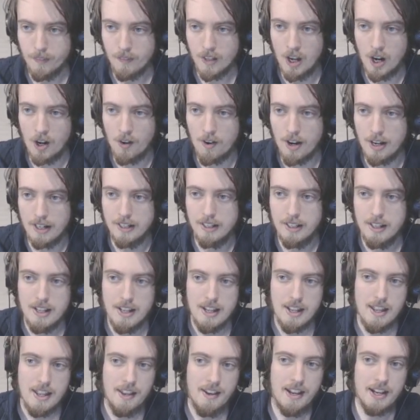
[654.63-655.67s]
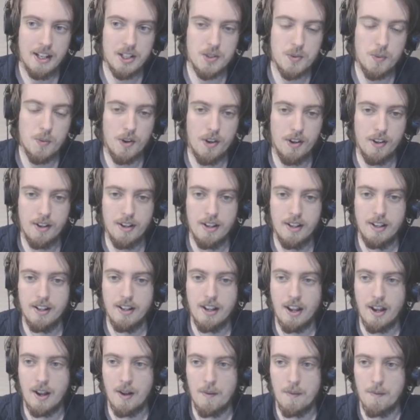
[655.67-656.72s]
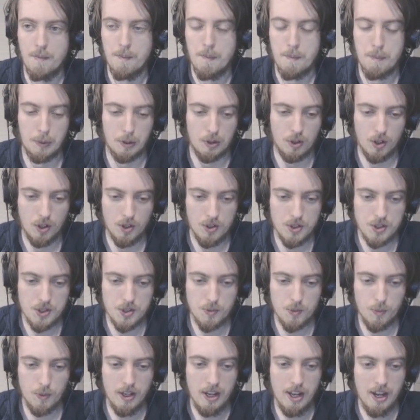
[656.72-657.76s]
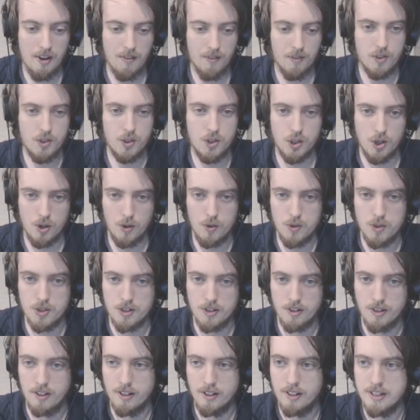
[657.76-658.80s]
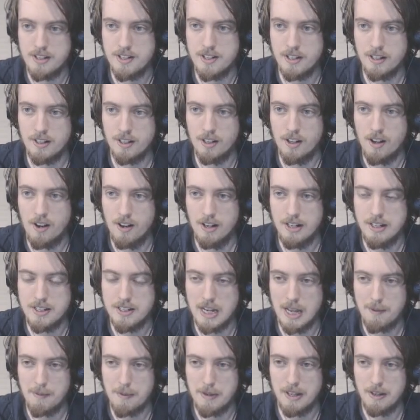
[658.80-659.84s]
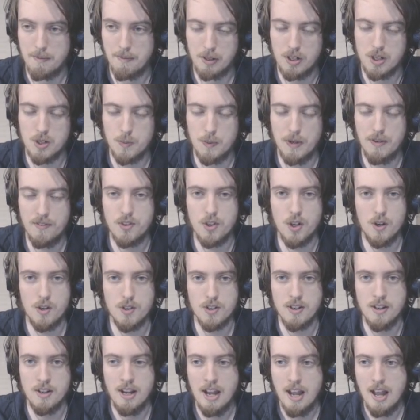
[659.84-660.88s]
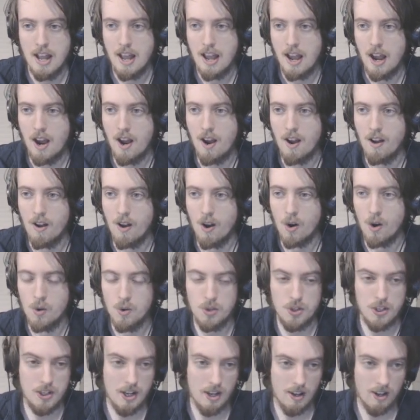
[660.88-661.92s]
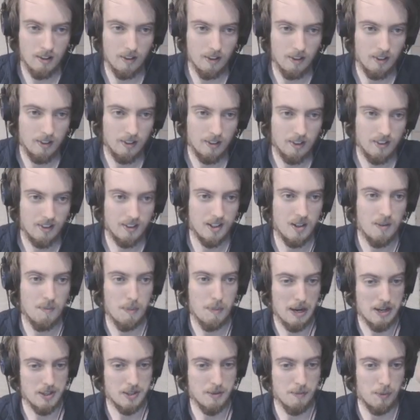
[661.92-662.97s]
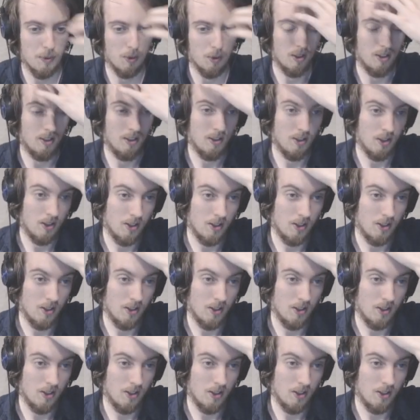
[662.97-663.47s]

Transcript: Alright, next one, because we have chosen this little I tab here, because we have chosen OGL compatible